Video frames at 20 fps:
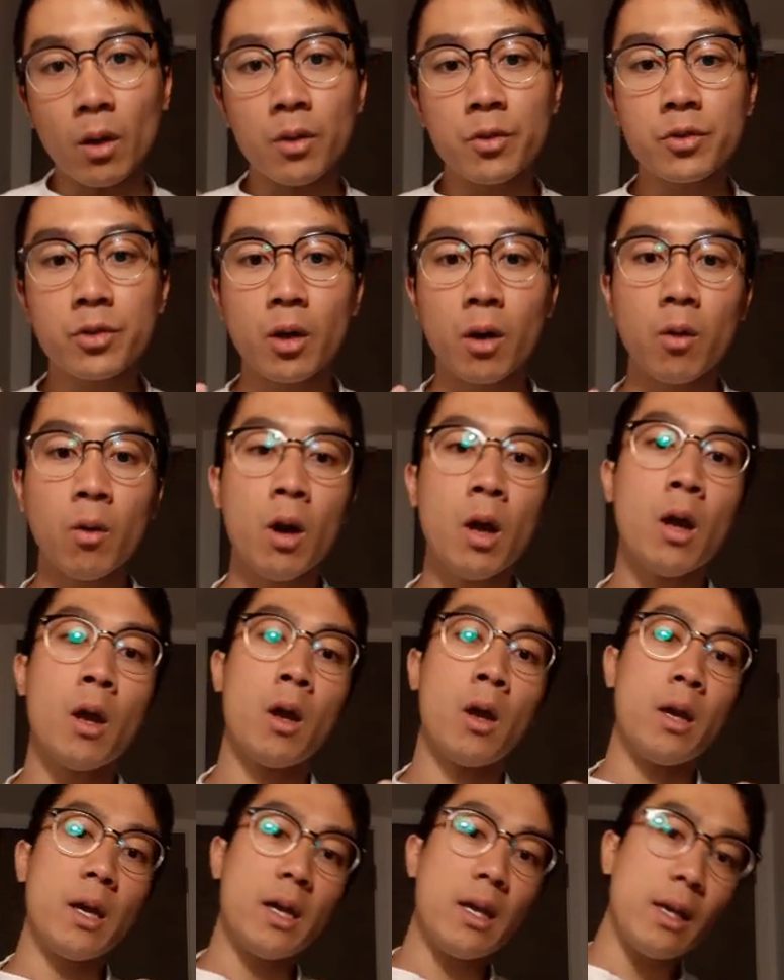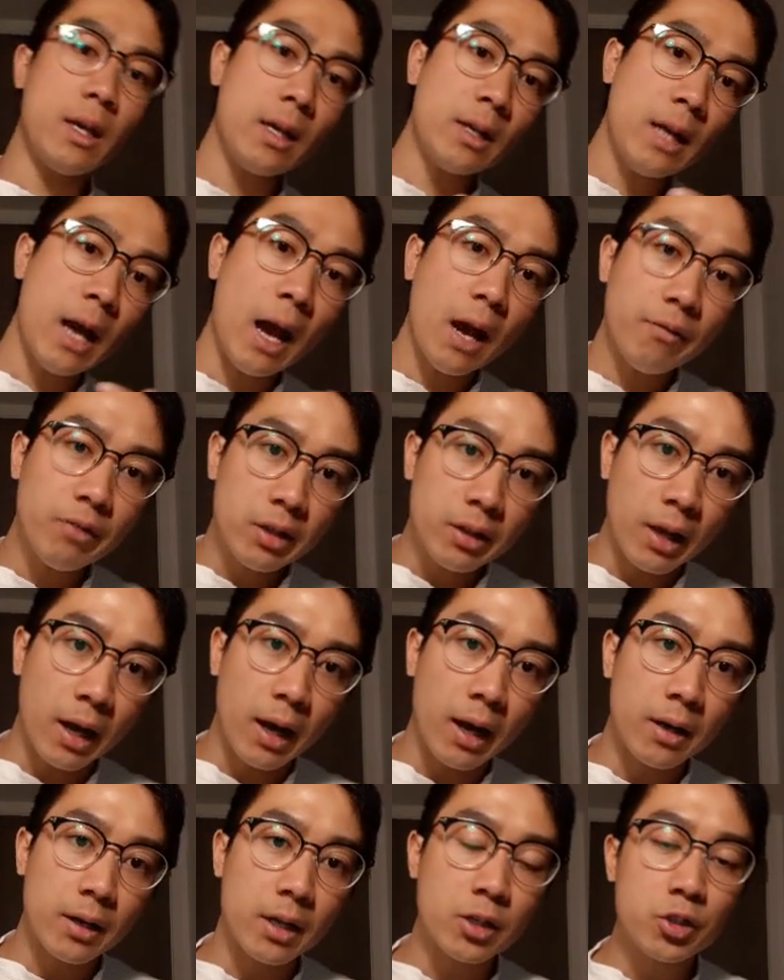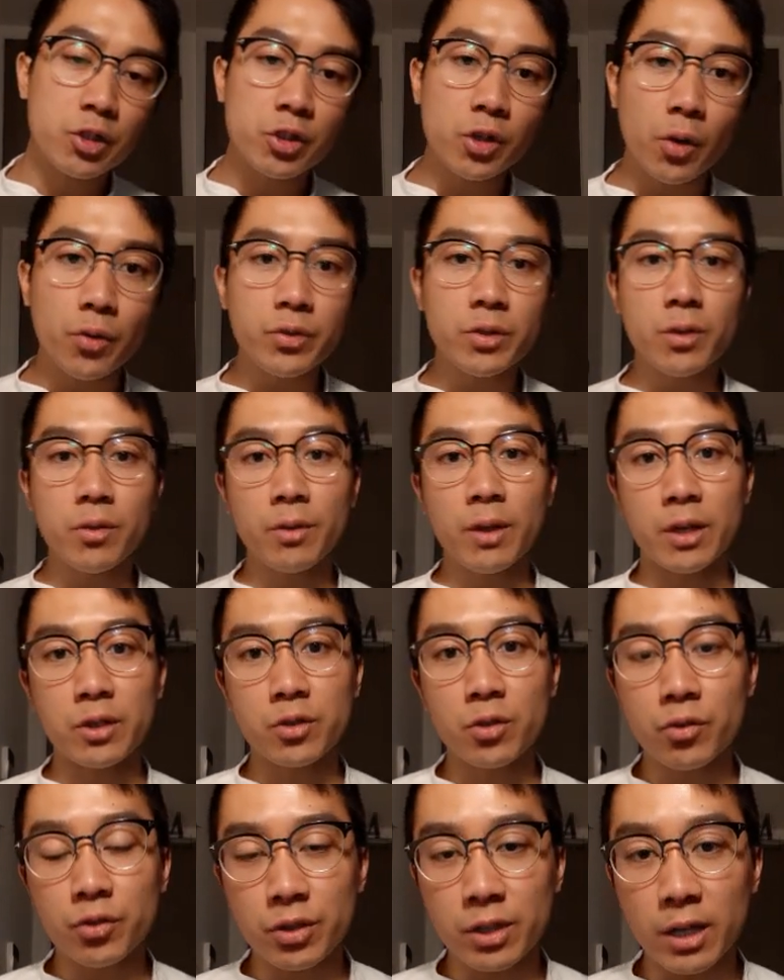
So in having that, it shows you that social